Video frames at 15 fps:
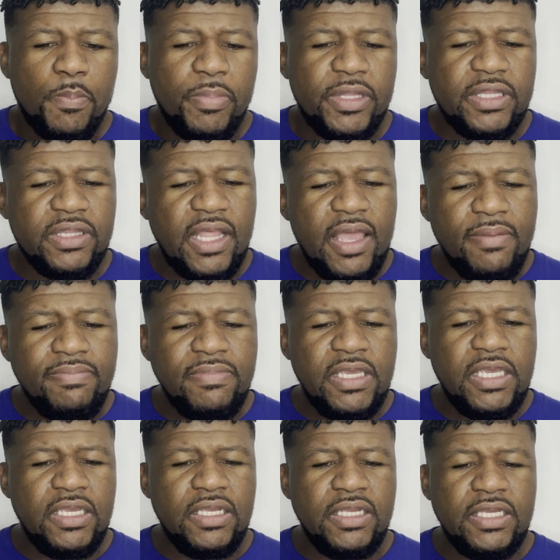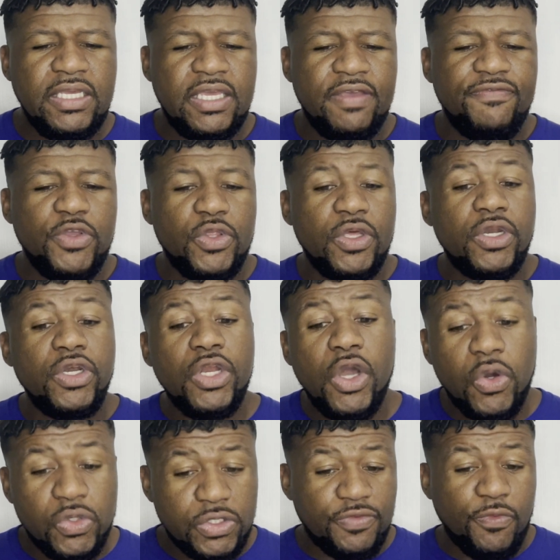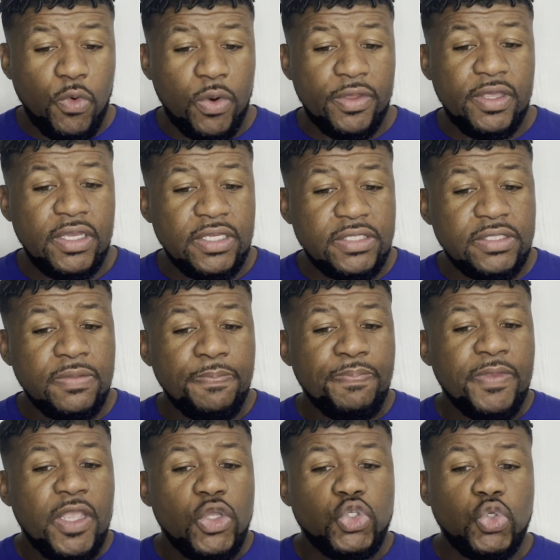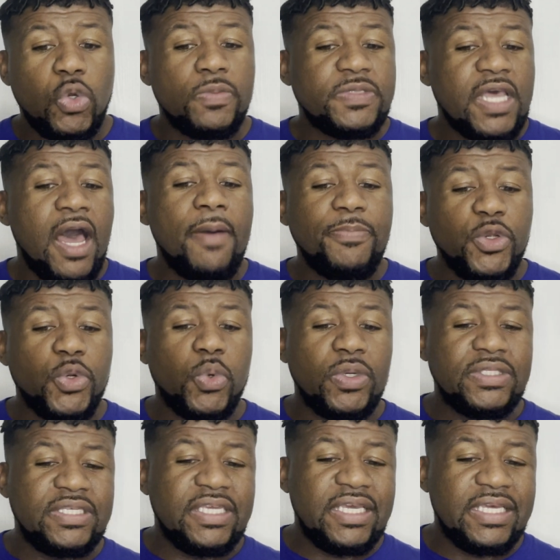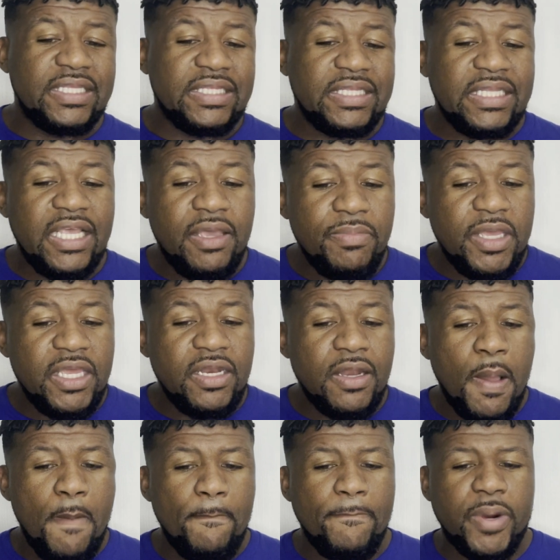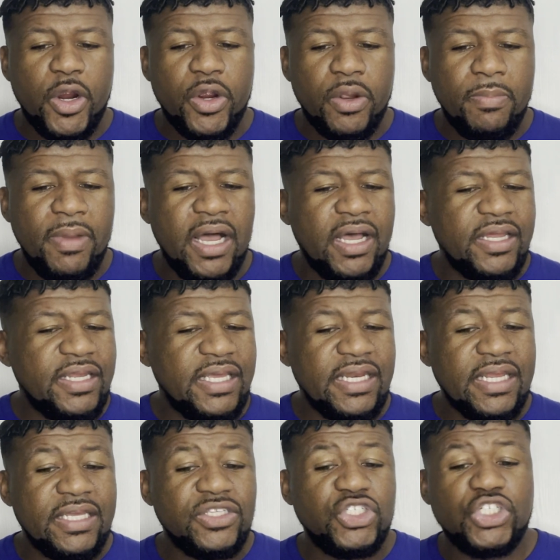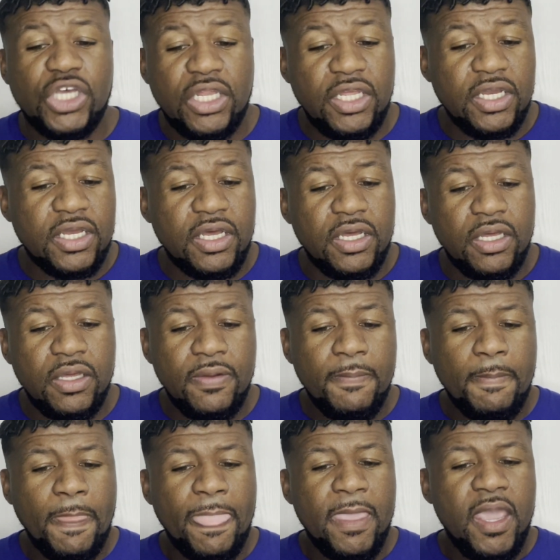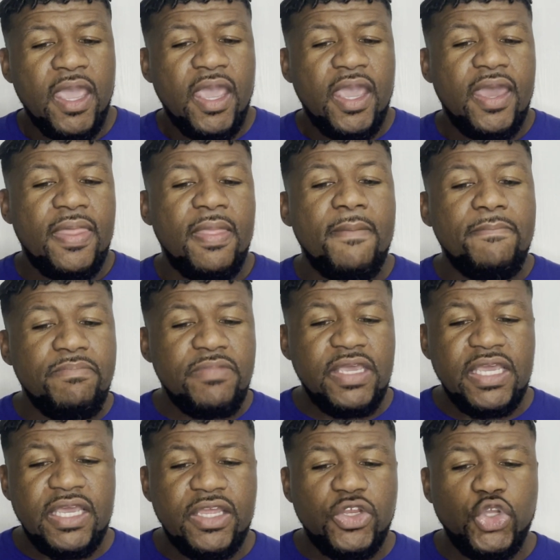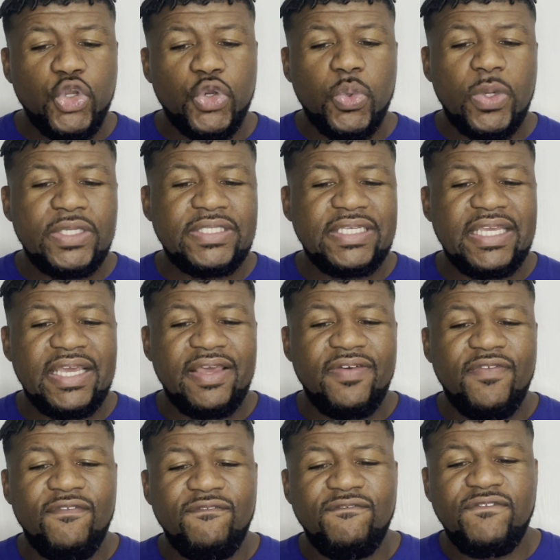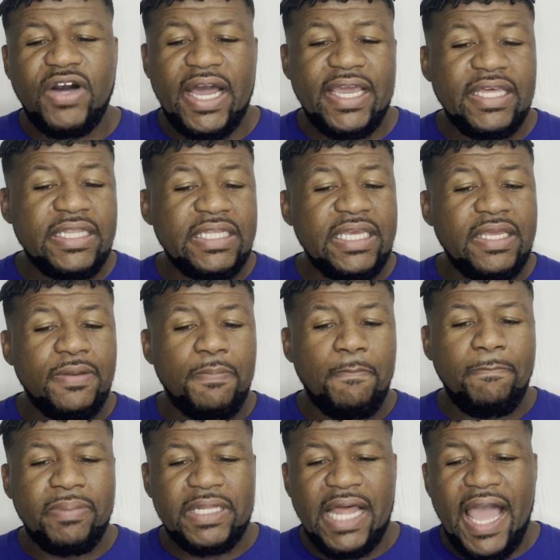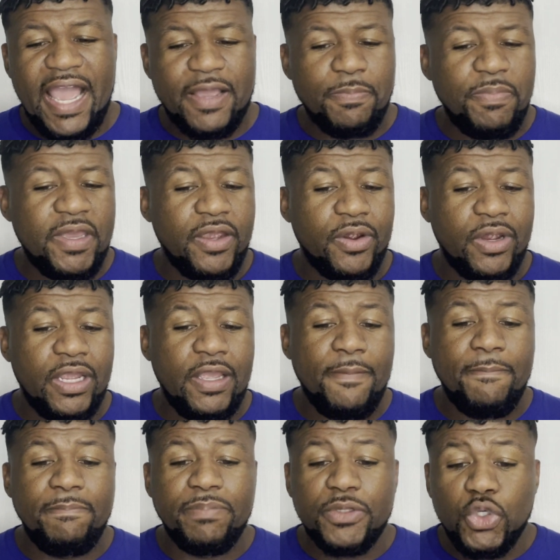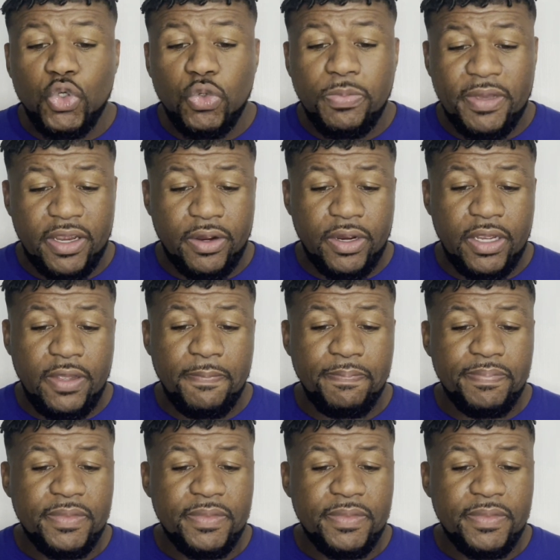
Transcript: but let me give you the notes for this. So up top, you're going to get lemon, bergamot, and angelica. In the mid, you're going to get violet, blackberry, blueberry.